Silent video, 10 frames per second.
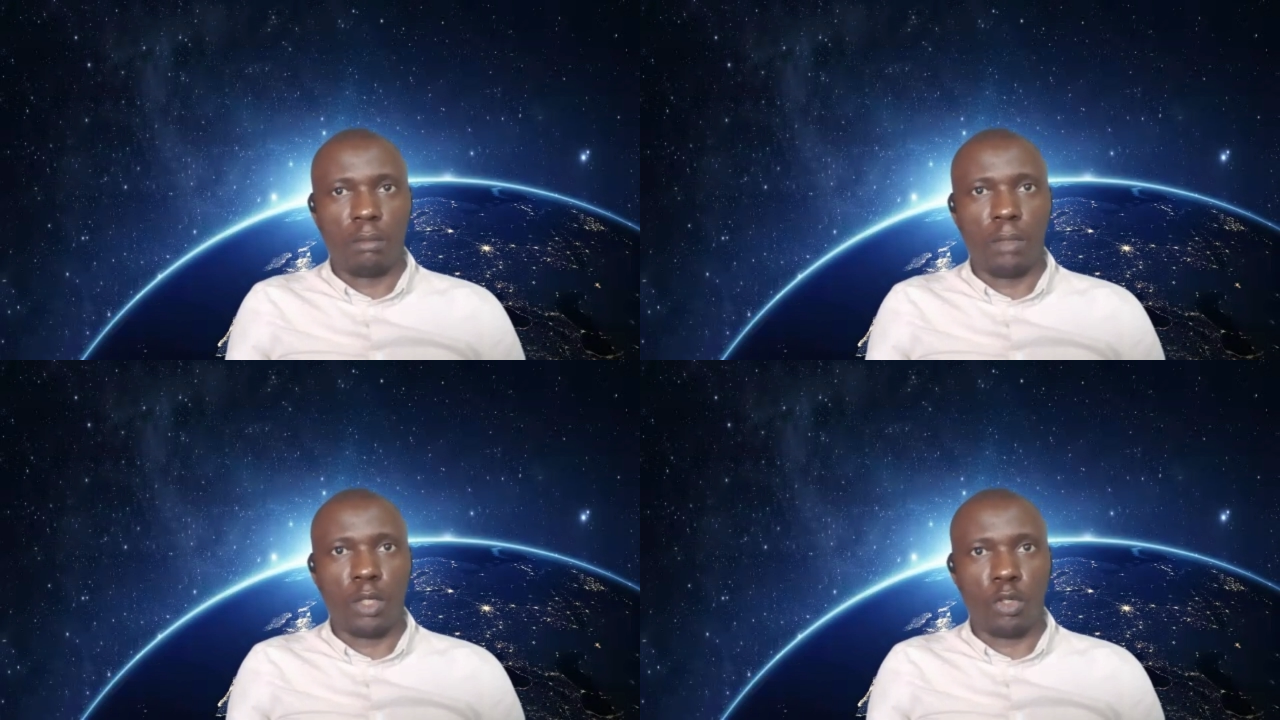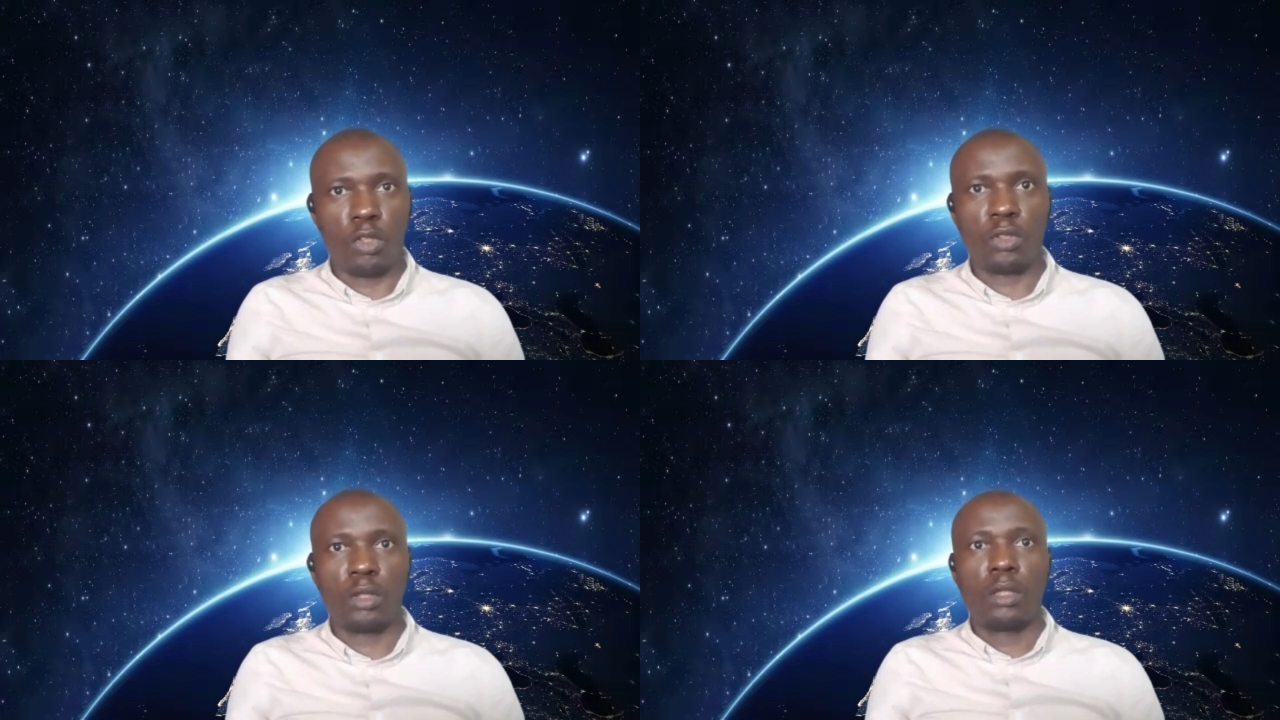
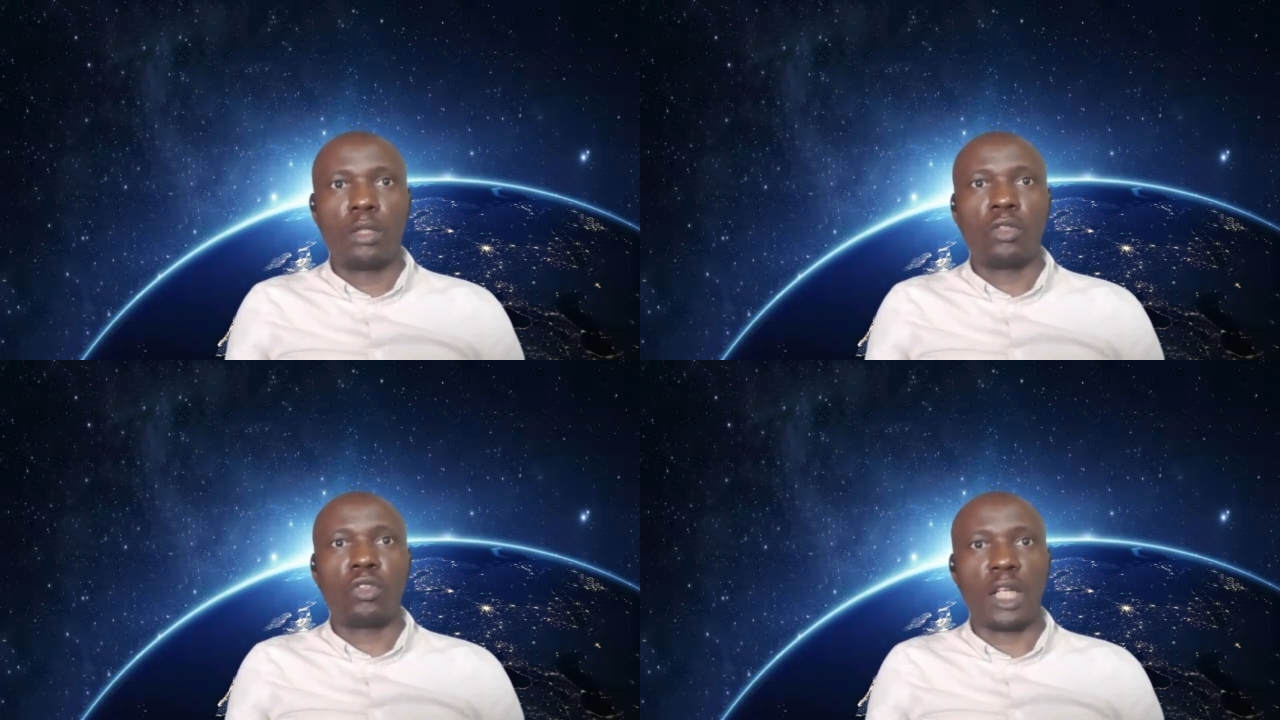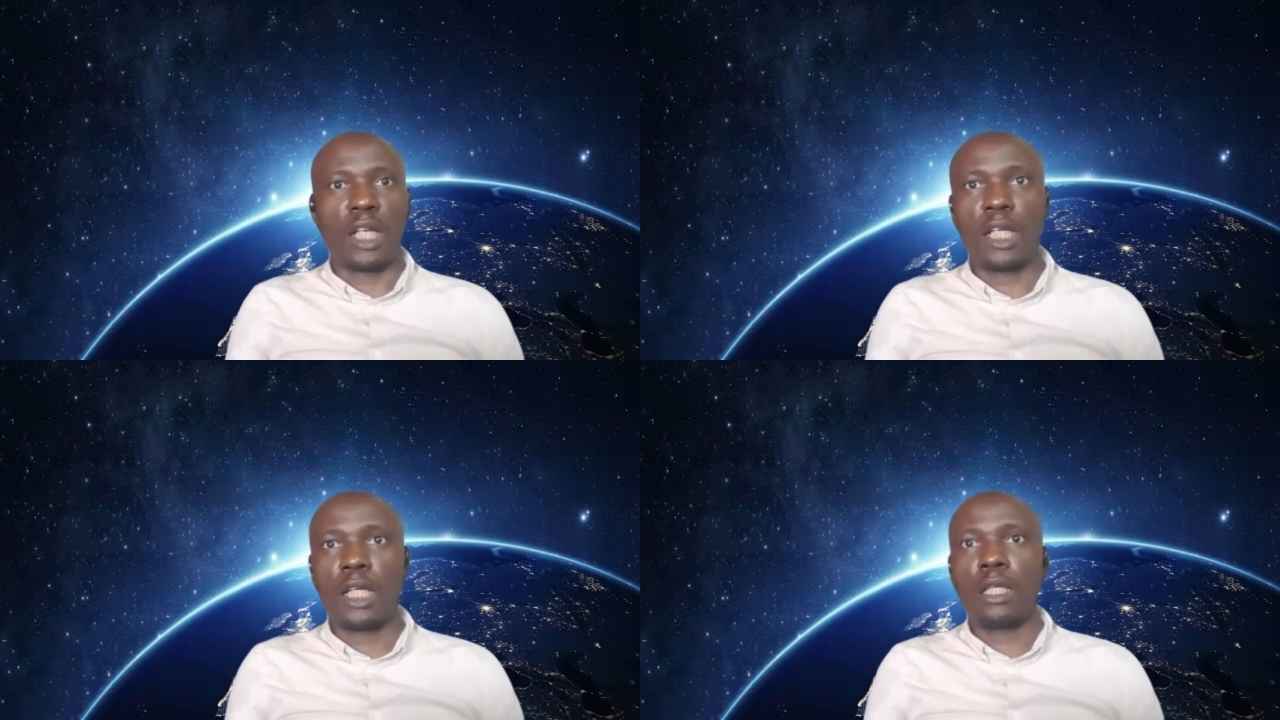because
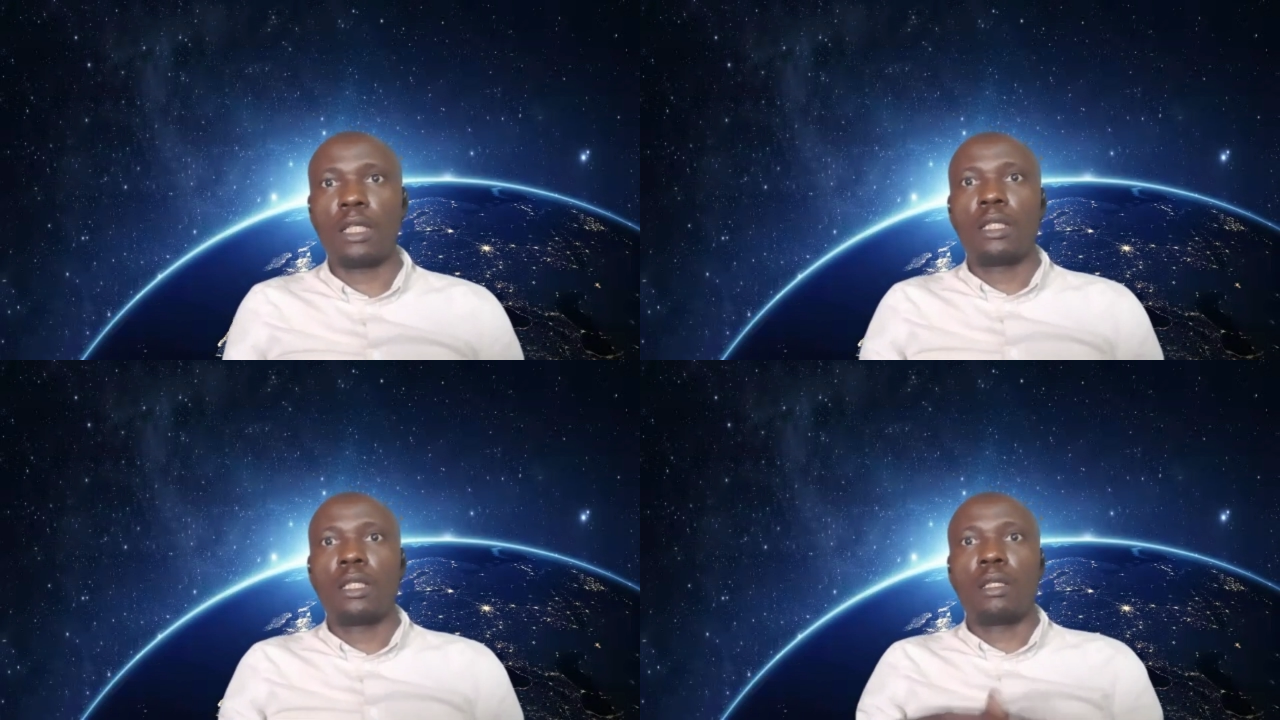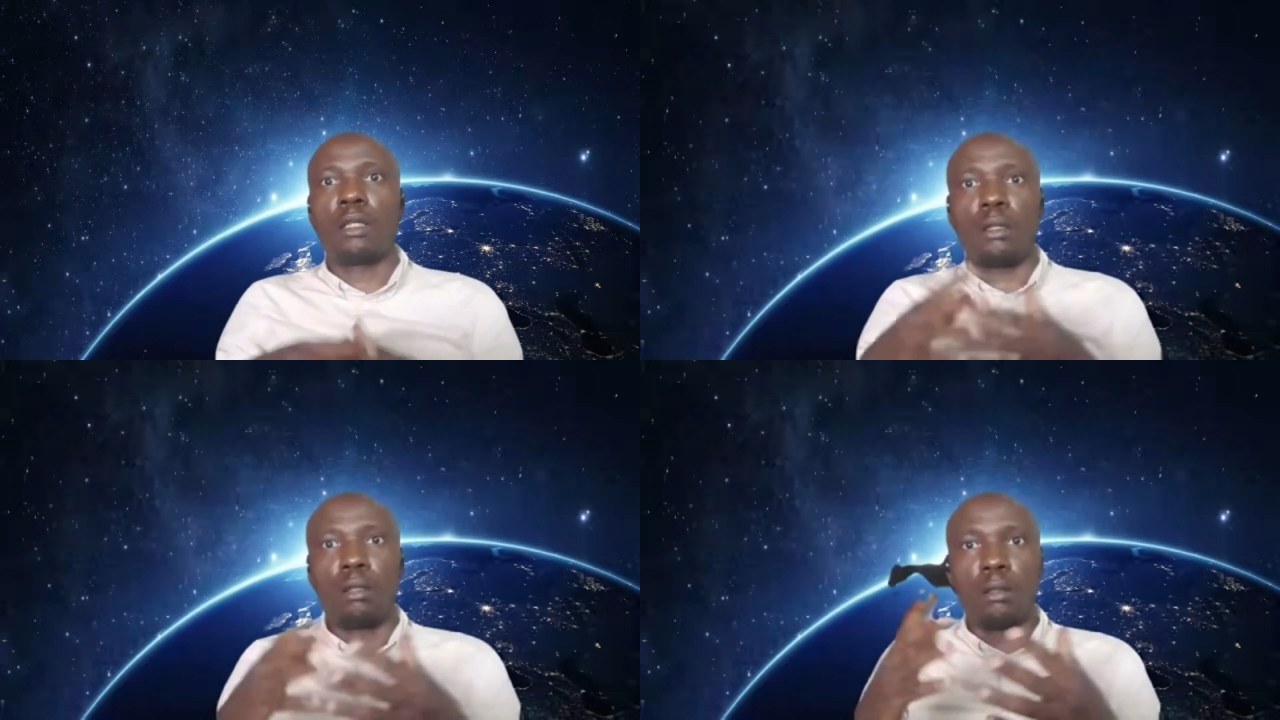suddenly
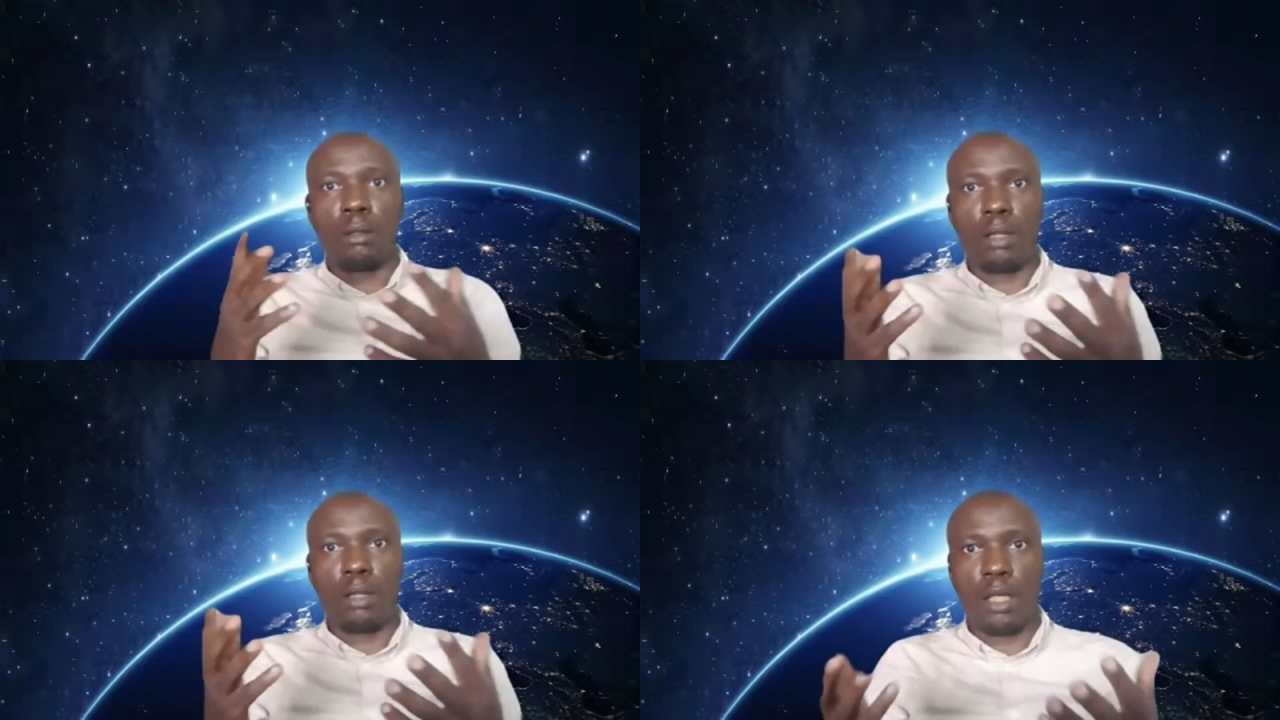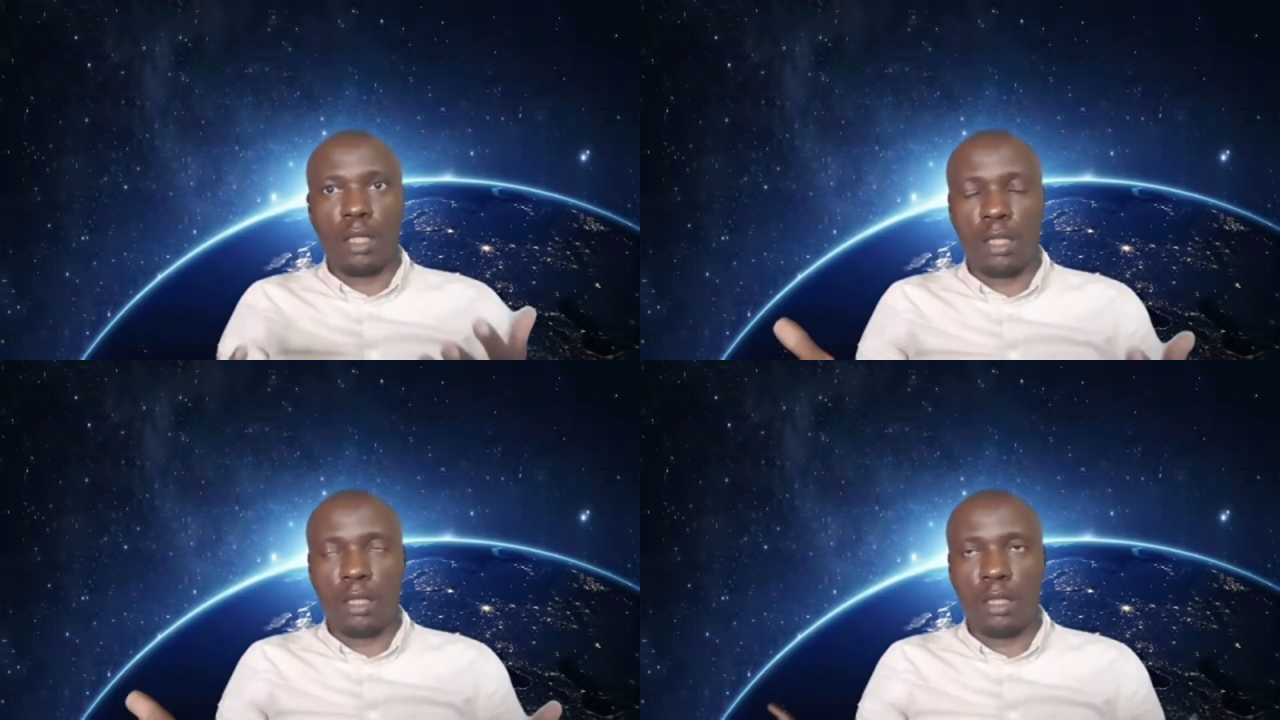
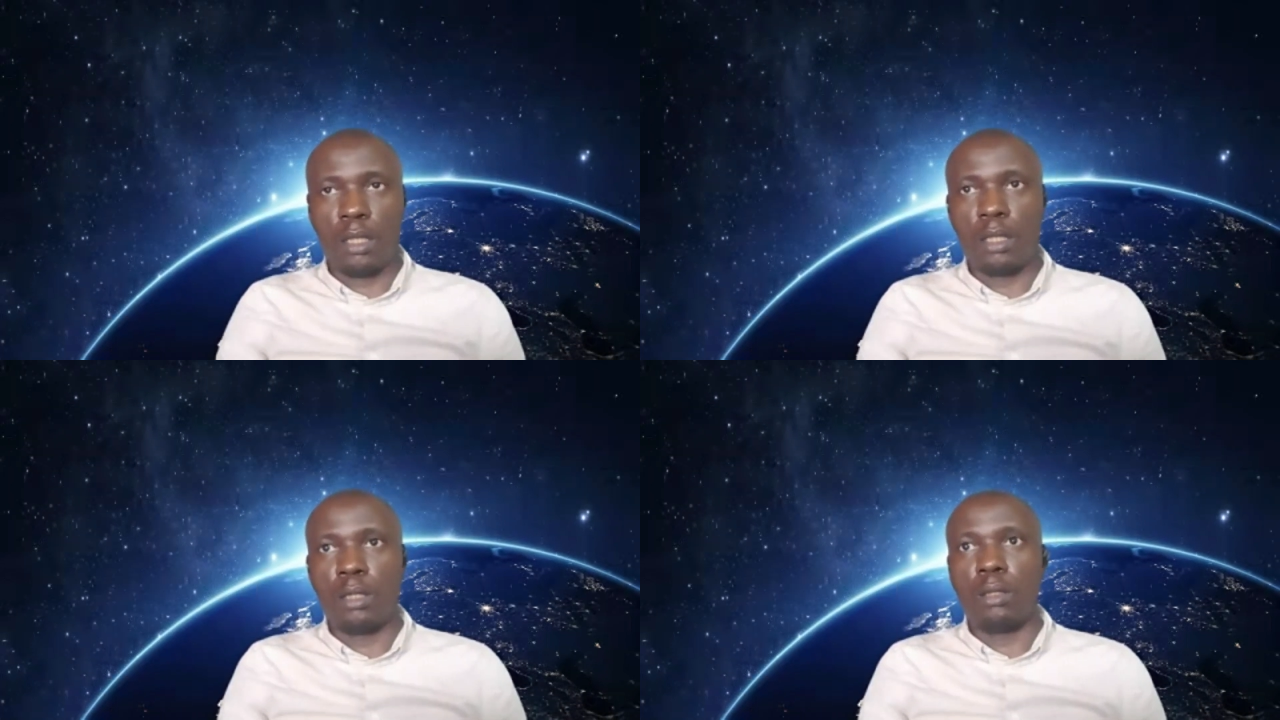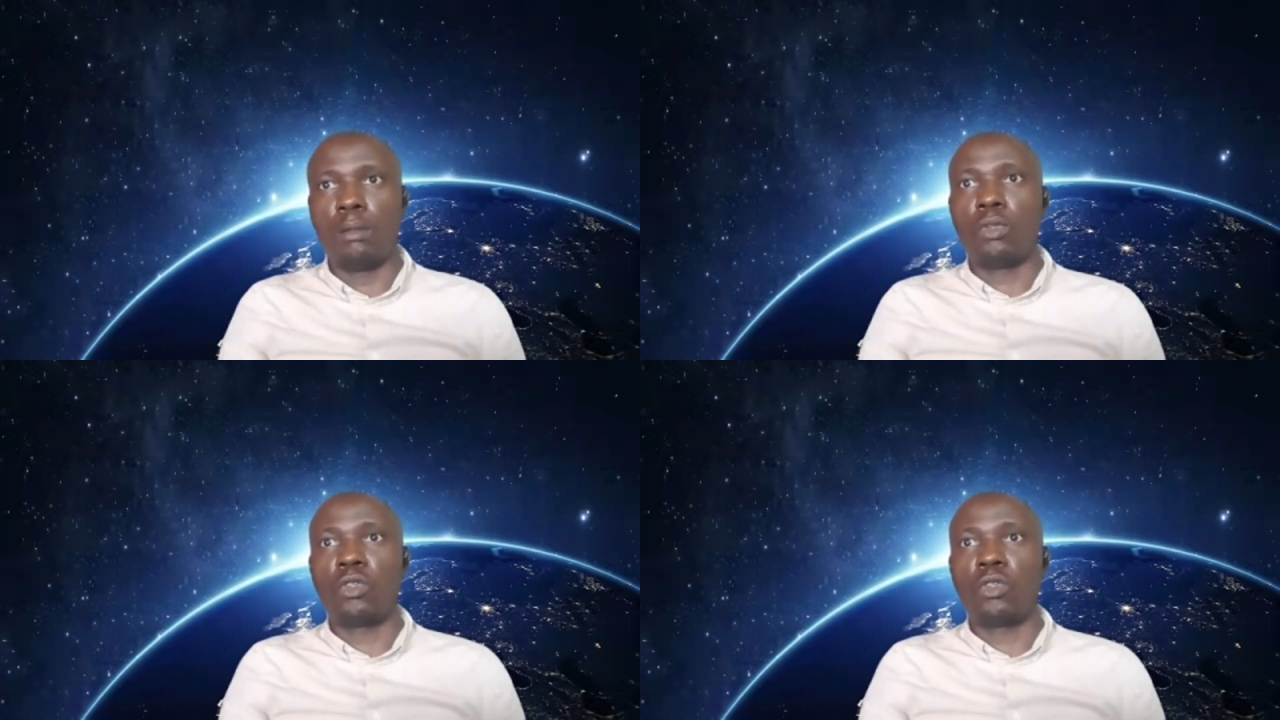they